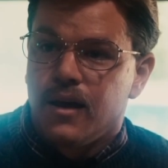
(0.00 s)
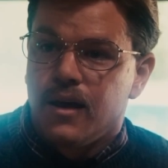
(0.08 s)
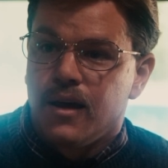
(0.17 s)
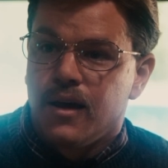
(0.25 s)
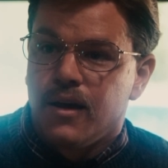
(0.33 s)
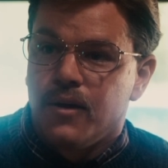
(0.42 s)

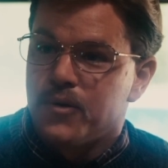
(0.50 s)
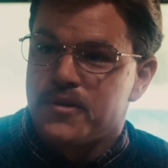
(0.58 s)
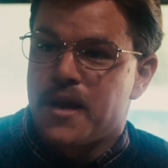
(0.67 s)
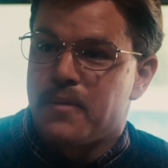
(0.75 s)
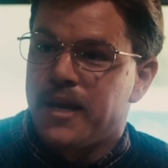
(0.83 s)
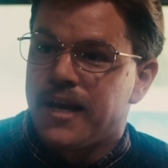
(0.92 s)
Mark
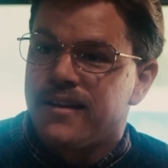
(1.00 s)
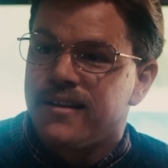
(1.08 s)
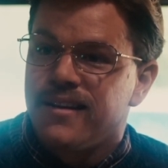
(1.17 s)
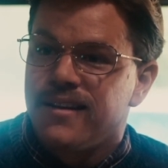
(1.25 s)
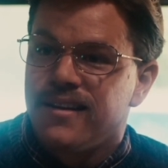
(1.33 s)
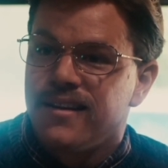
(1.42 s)
realizes he
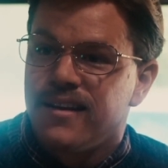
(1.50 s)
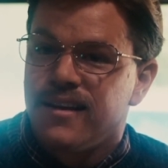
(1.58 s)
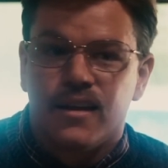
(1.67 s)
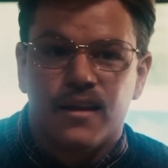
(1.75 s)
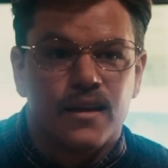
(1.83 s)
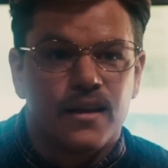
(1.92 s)
has little
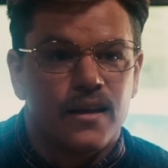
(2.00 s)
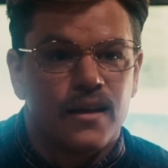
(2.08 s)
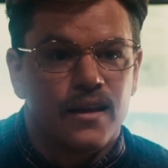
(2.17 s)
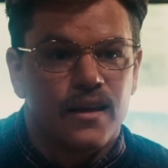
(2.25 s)
choice but